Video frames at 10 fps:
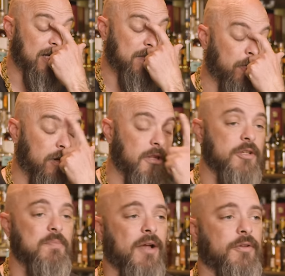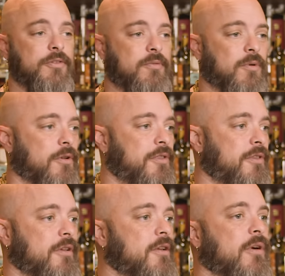Because I mean, one of those bottles is
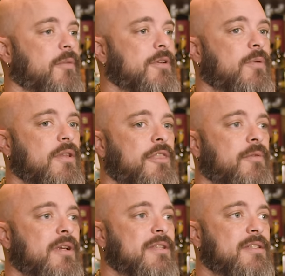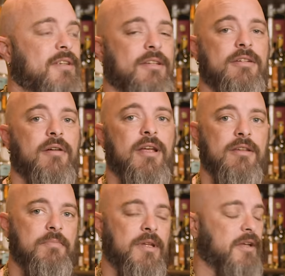worth anywhere between $3,000 and
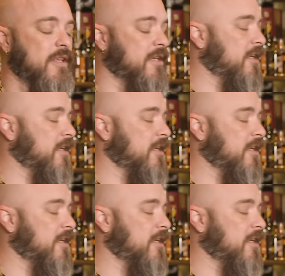$6,000 depending on the